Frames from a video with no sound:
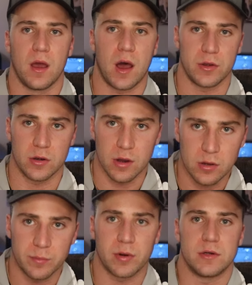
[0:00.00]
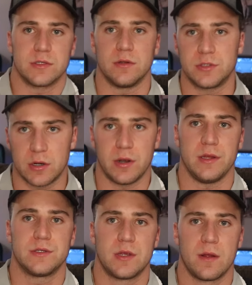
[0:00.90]
on your own personal
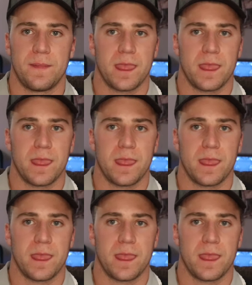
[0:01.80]
journeys.